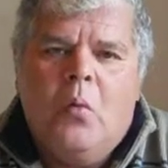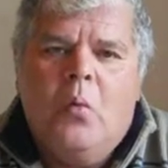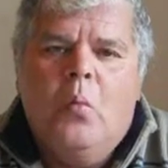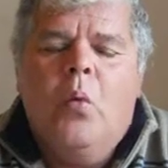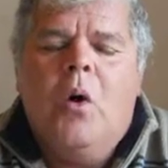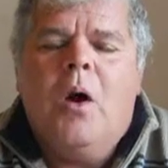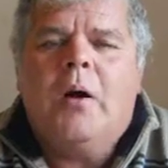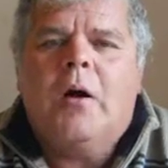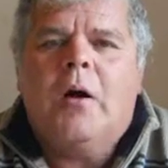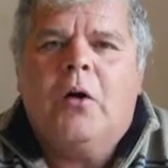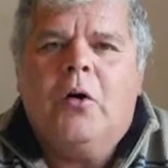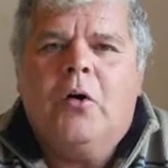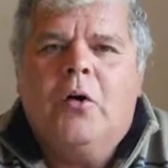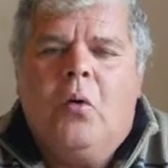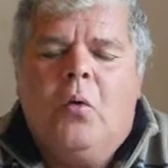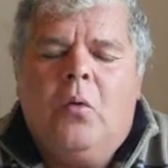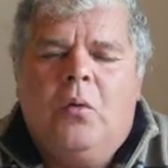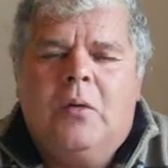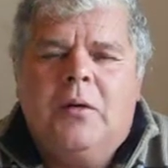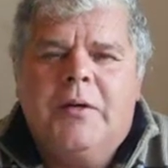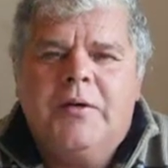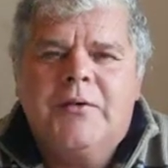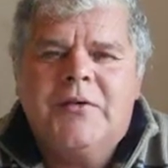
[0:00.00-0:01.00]
what our
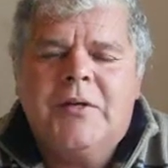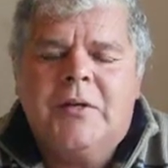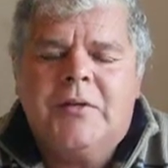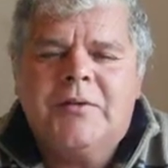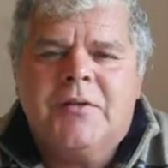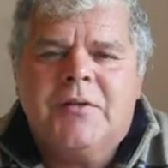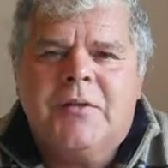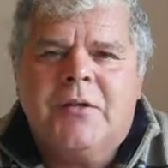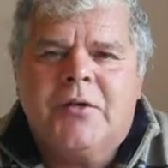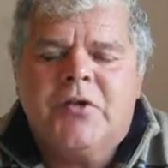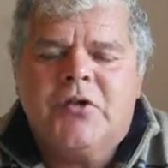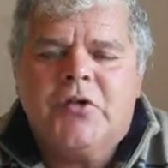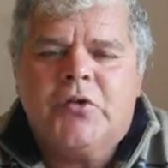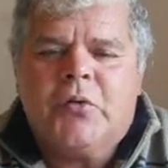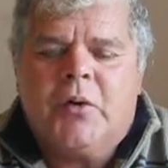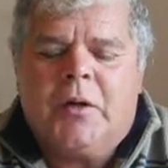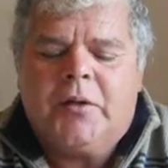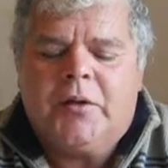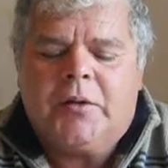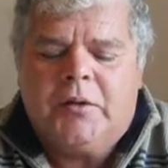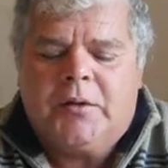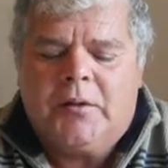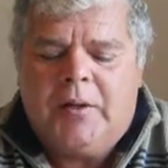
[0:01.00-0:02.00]
goal is as an
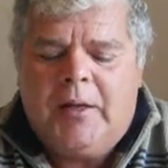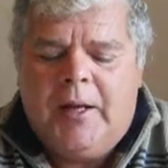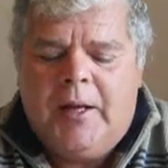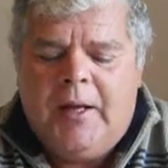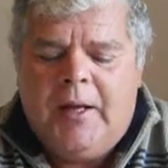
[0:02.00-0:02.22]
instructor,